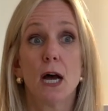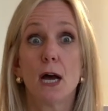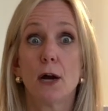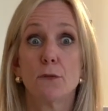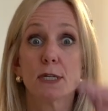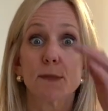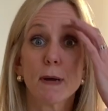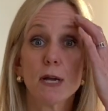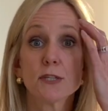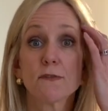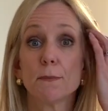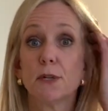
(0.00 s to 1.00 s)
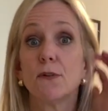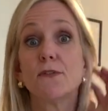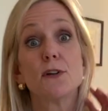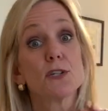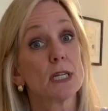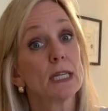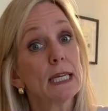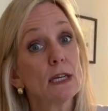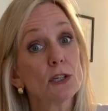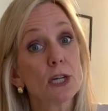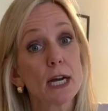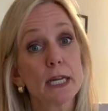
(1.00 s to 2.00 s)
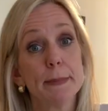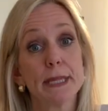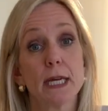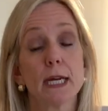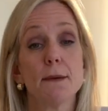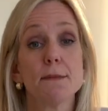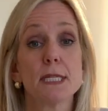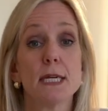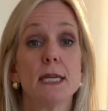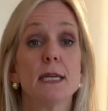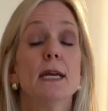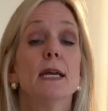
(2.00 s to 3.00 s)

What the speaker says: a response from you, if there's a legal document that comes in,